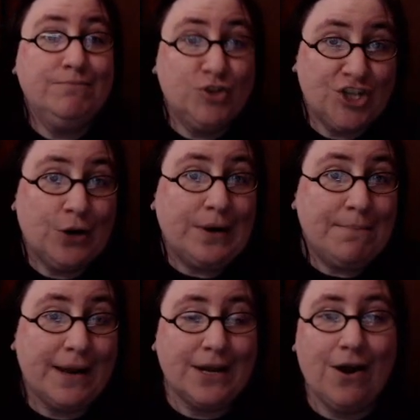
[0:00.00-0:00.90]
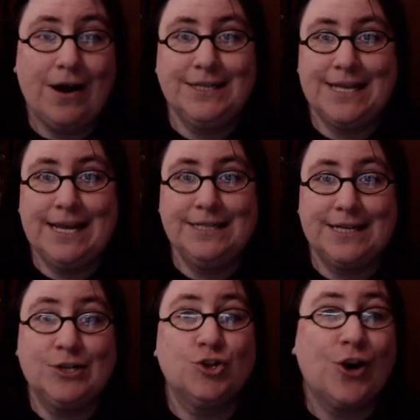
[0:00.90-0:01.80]
sharing my content
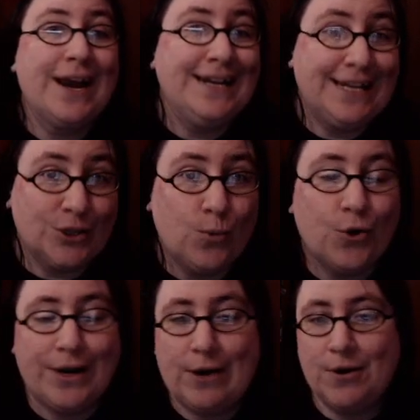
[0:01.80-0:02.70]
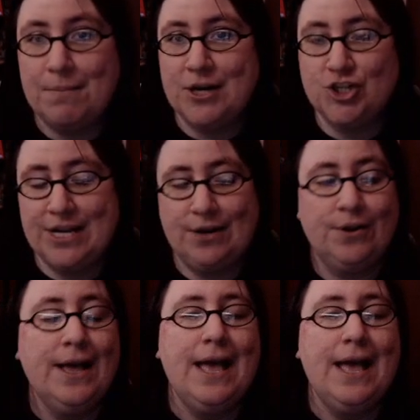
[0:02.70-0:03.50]
and trying to get the word out on my channel.